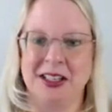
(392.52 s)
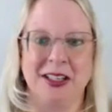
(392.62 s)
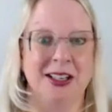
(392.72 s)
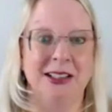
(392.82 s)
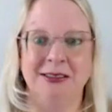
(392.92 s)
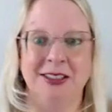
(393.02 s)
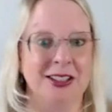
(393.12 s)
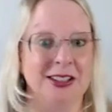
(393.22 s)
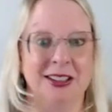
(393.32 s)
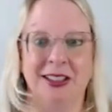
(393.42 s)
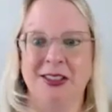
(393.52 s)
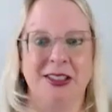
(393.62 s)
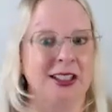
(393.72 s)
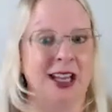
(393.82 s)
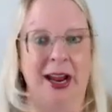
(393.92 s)
No, just love
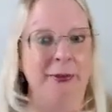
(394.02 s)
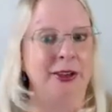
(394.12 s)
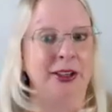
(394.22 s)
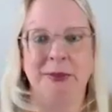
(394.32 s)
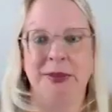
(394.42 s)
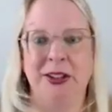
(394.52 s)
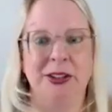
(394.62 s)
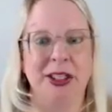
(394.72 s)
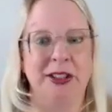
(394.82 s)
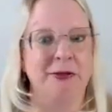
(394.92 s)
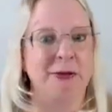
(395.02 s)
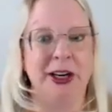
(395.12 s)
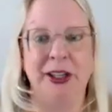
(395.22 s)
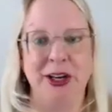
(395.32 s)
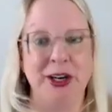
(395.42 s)
to. I'm going to be learning
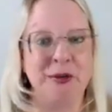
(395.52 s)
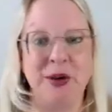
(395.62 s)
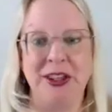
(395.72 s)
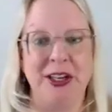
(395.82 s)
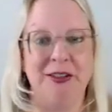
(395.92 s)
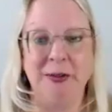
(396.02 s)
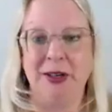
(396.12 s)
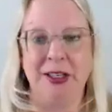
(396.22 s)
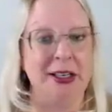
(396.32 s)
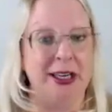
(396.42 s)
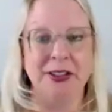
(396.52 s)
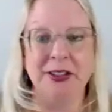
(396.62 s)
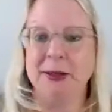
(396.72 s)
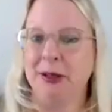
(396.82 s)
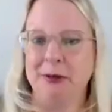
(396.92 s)
right along with everybody
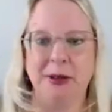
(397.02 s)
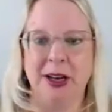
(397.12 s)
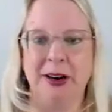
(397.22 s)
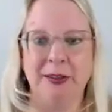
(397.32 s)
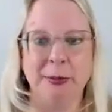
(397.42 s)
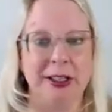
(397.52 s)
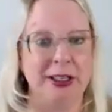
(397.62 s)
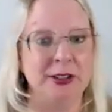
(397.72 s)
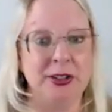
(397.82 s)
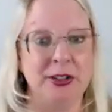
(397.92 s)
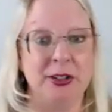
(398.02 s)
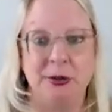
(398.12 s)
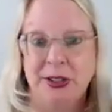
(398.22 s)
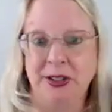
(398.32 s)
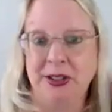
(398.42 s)
else about what everybody else is
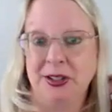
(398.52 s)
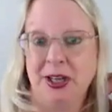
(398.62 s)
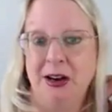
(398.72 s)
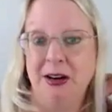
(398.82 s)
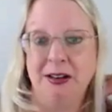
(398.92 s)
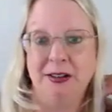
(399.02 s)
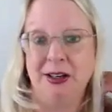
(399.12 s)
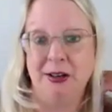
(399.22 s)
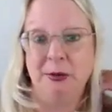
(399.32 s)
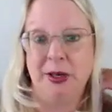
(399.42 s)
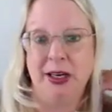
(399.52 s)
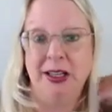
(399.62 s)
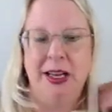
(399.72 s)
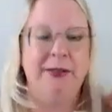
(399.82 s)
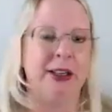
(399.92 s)
doing because, we all
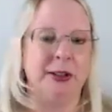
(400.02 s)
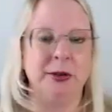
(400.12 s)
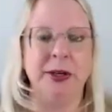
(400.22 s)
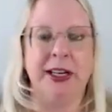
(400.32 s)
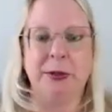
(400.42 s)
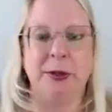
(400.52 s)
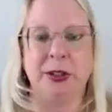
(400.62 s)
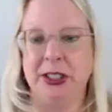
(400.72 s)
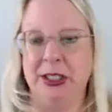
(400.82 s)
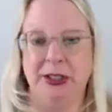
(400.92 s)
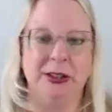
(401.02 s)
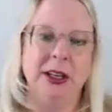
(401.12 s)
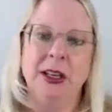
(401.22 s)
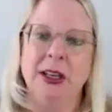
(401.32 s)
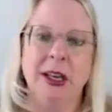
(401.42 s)
have our own expertise
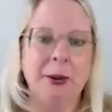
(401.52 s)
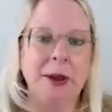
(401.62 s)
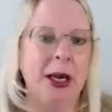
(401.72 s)
and we